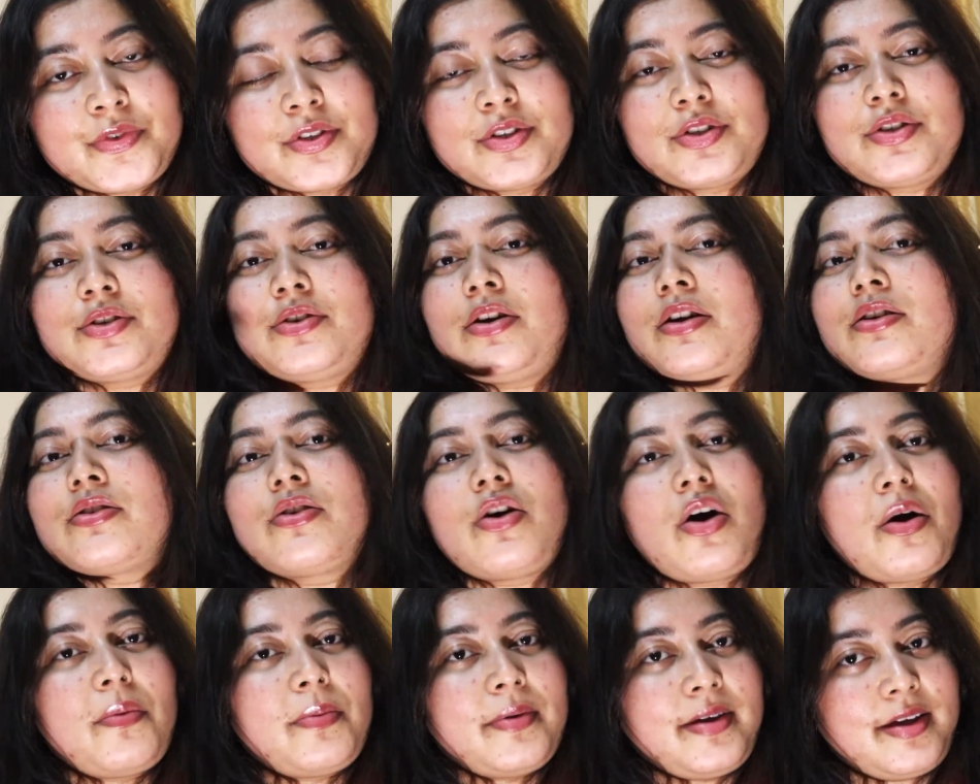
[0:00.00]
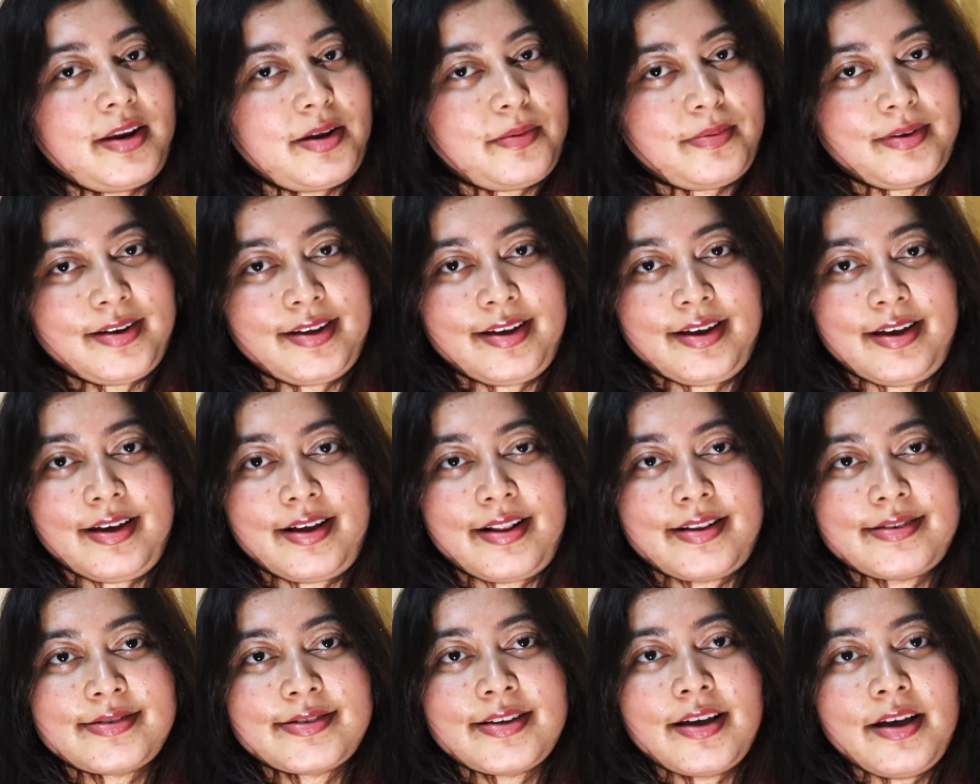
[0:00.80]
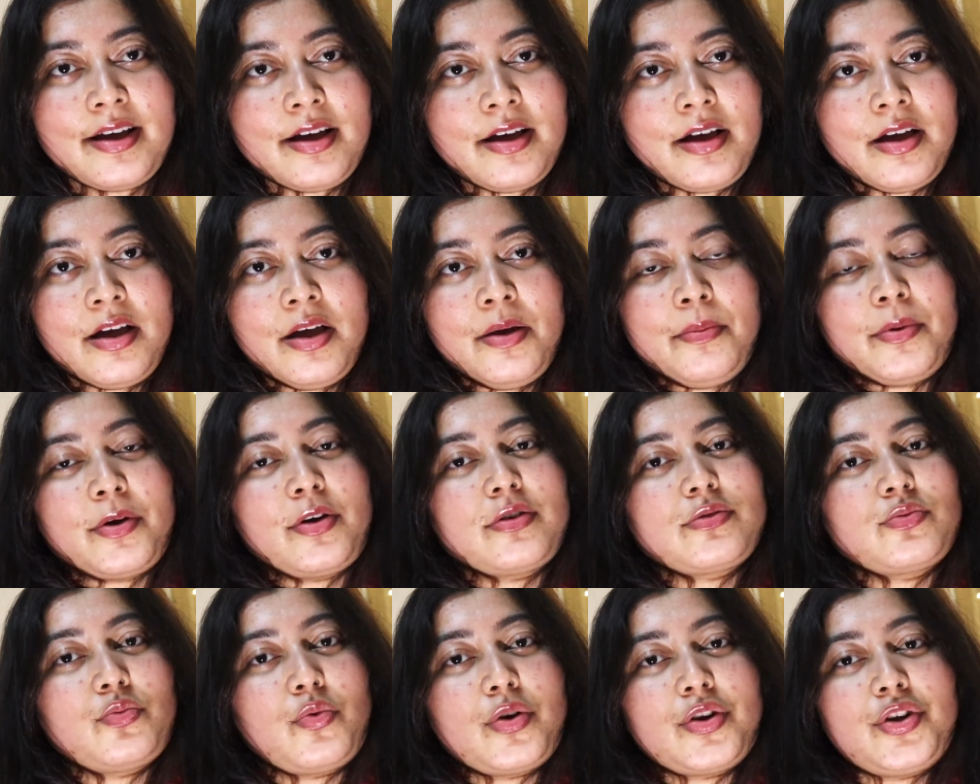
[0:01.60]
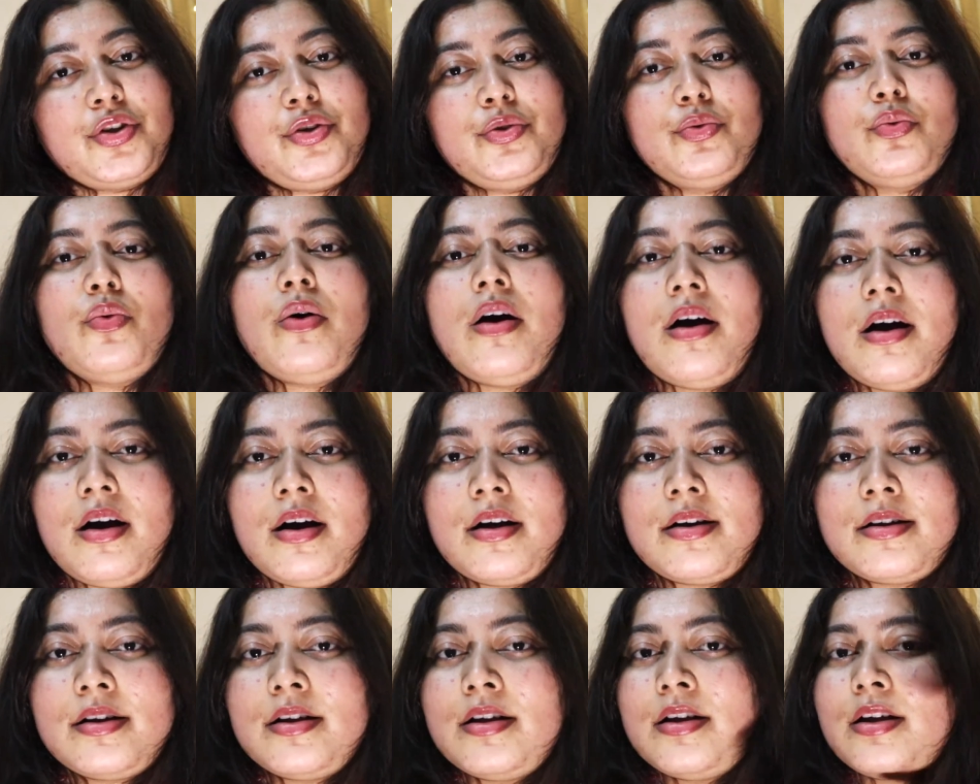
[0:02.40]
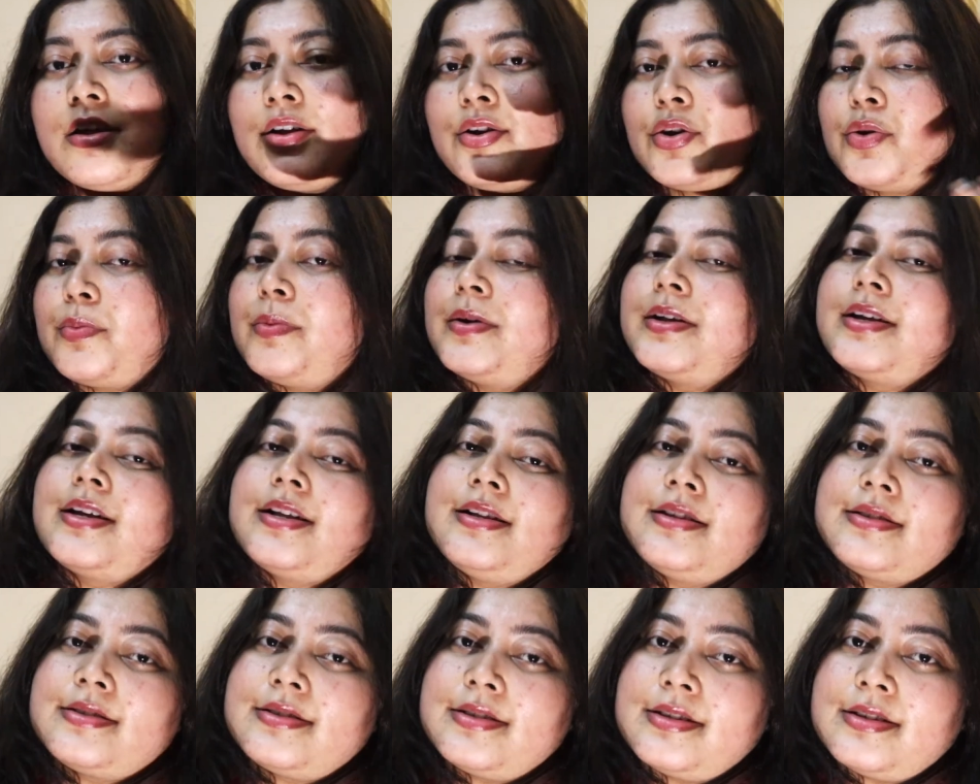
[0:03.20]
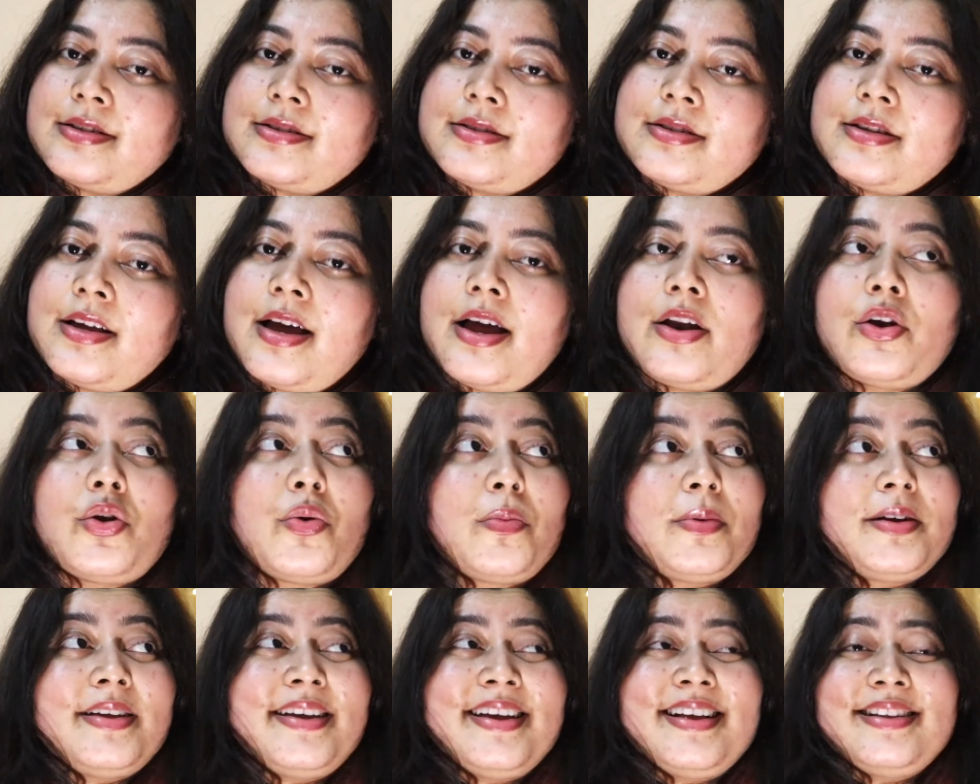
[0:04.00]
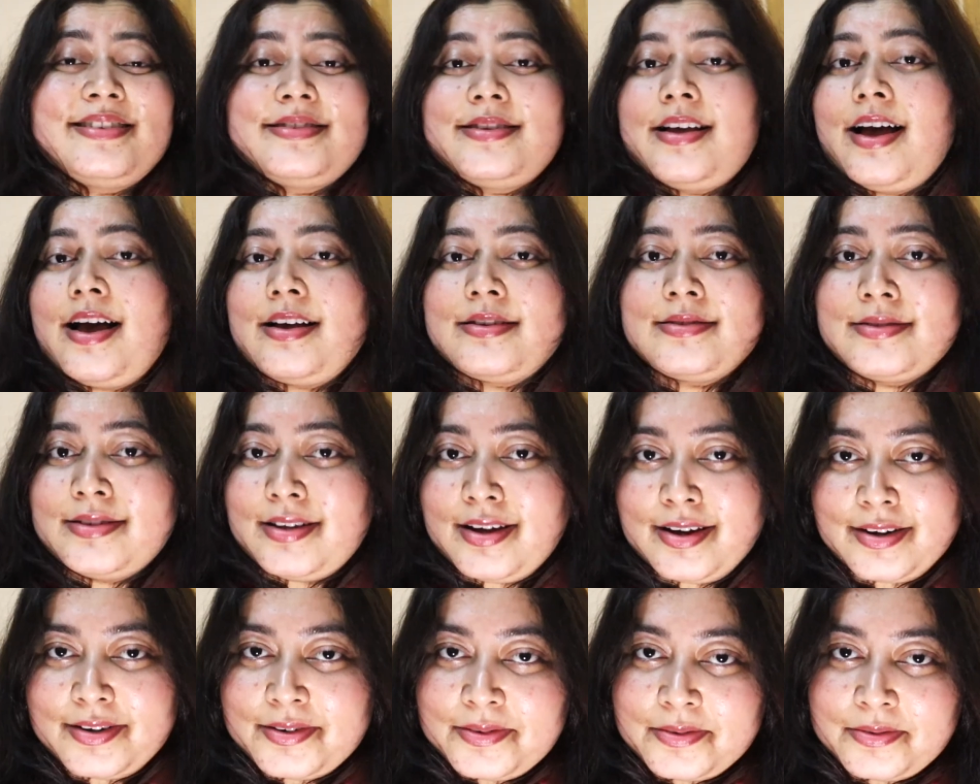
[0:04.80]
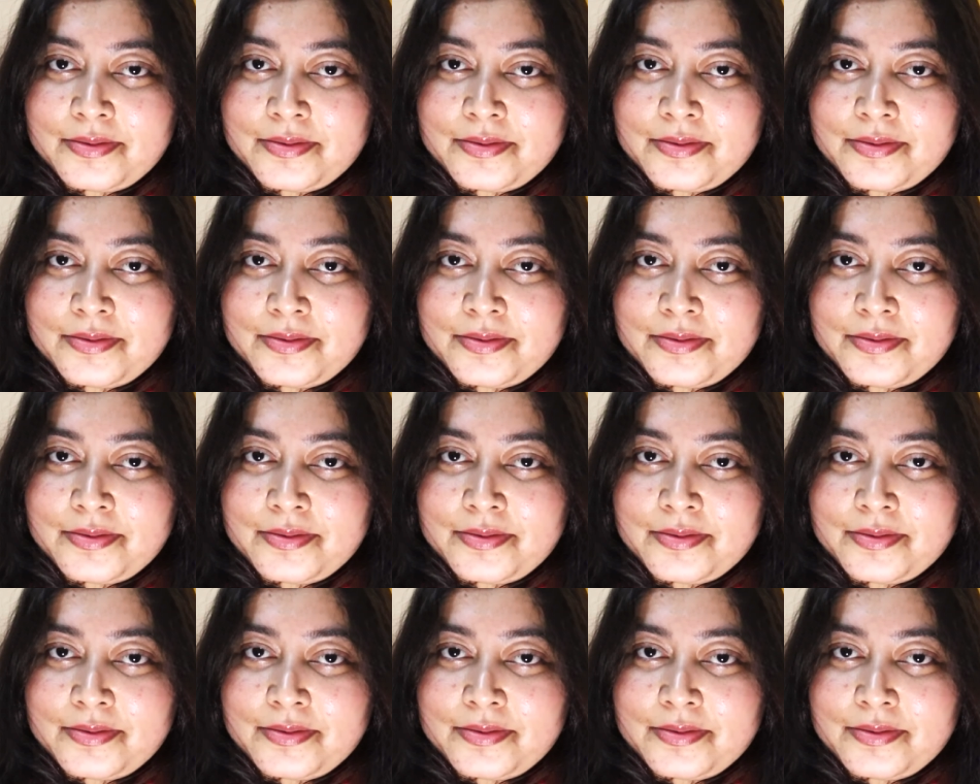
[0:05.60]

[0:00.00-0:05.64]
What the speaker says: Do not copy anybody else, because what you are, nobody else is, and nobody else has that.